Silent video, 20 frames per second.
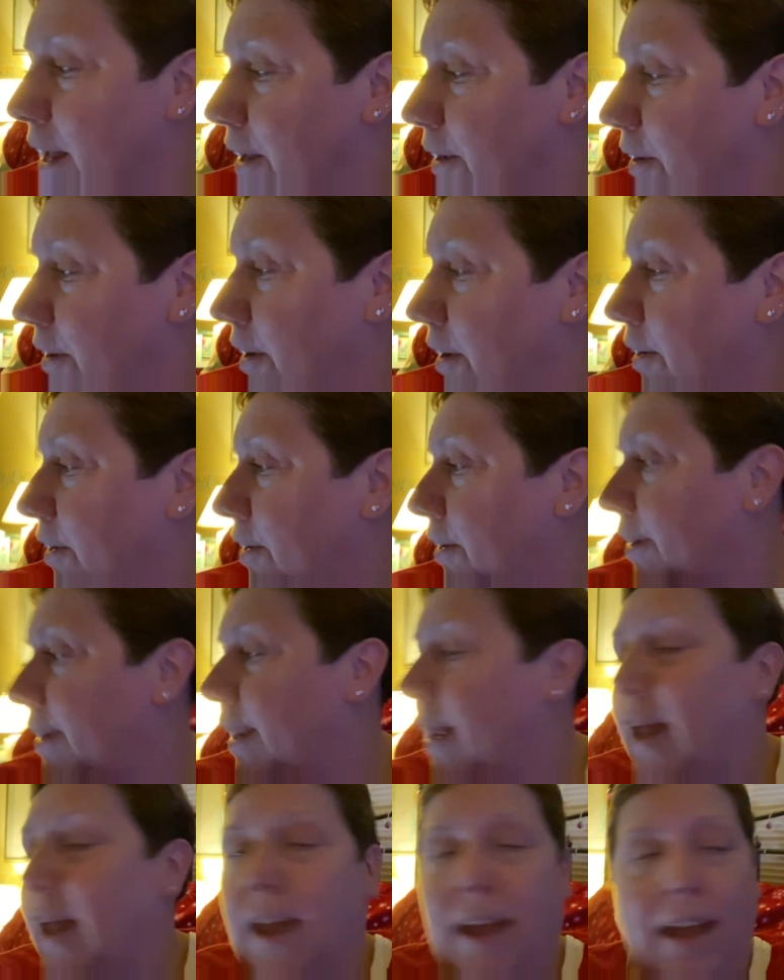Not good.
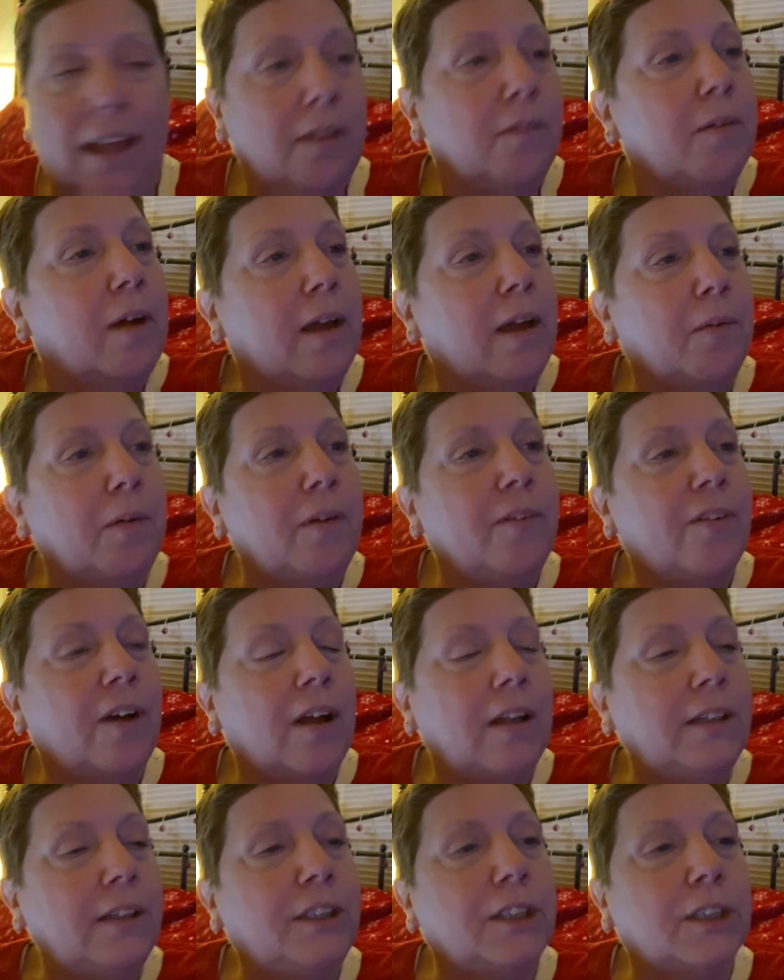Anyway, we
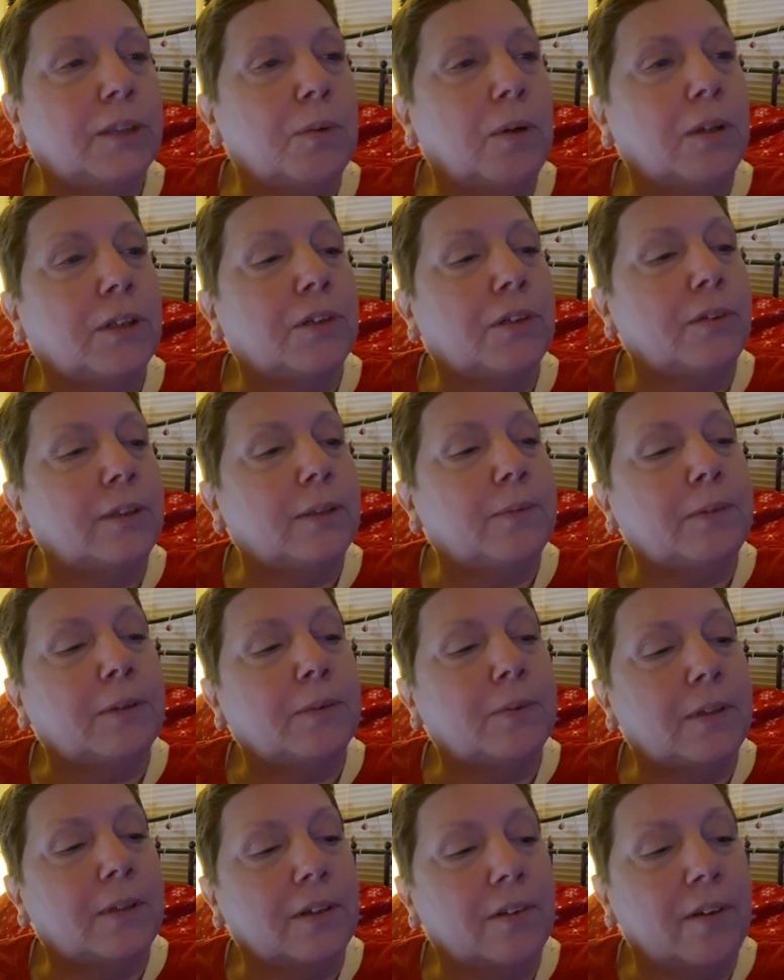finally just watched
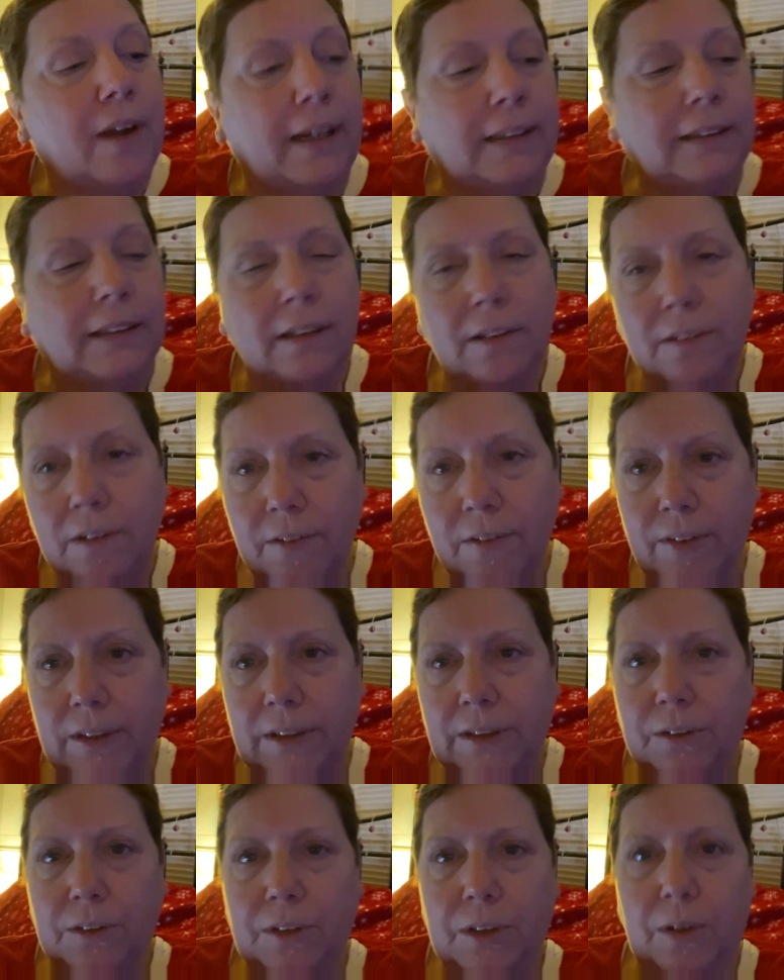Christmas with the Cranks. I don't know if I
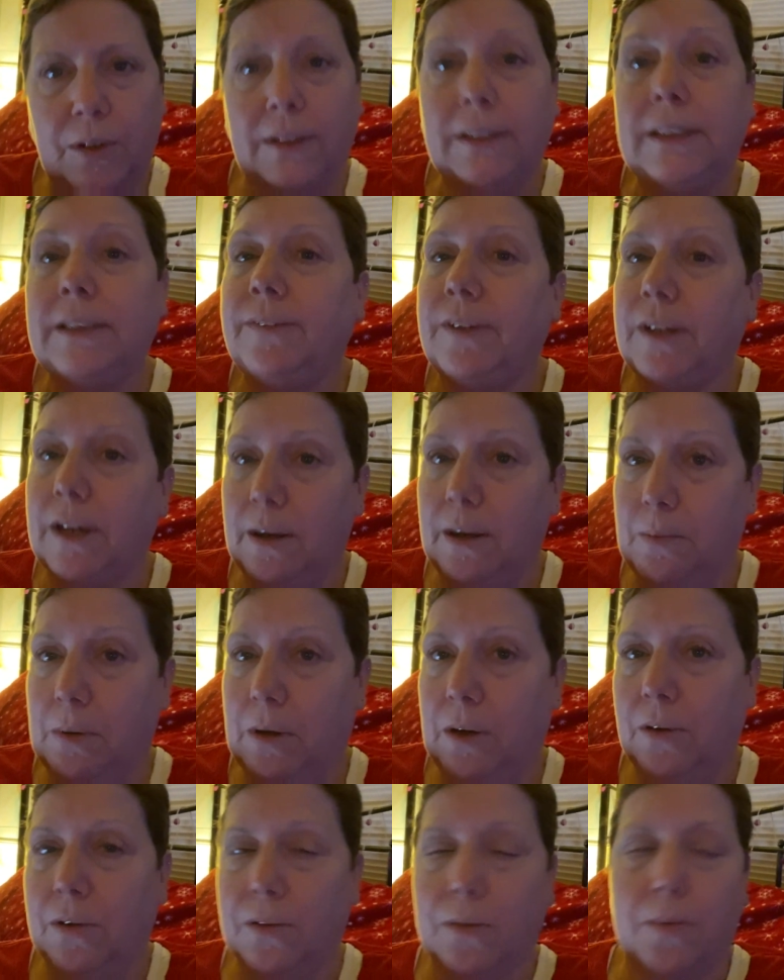told you, our DVR
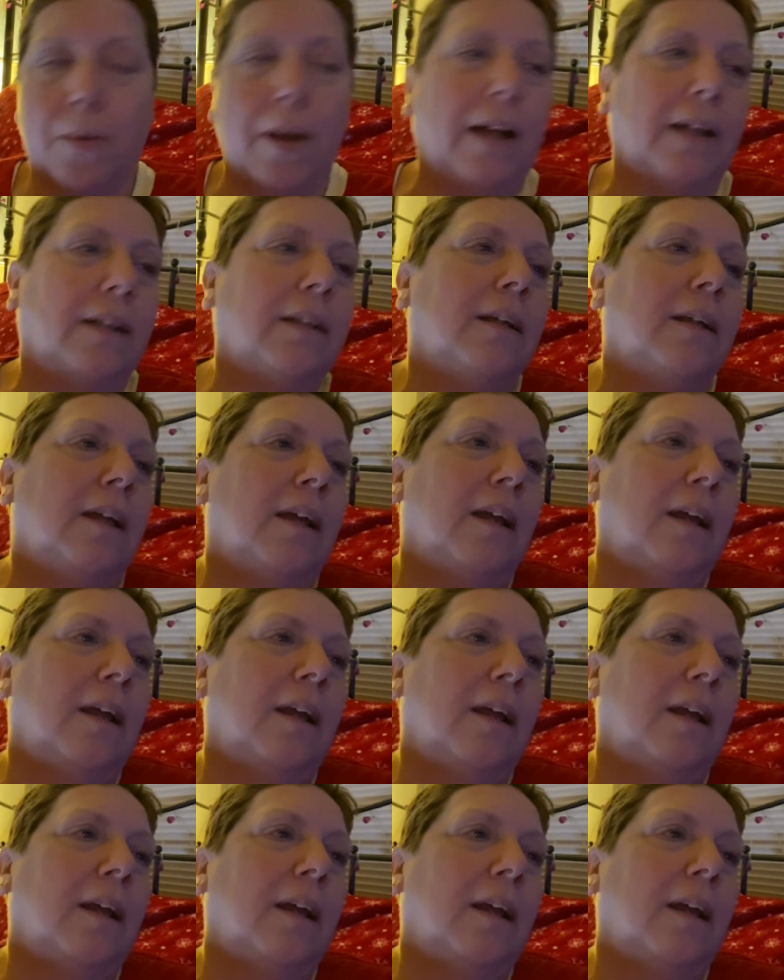broke as well.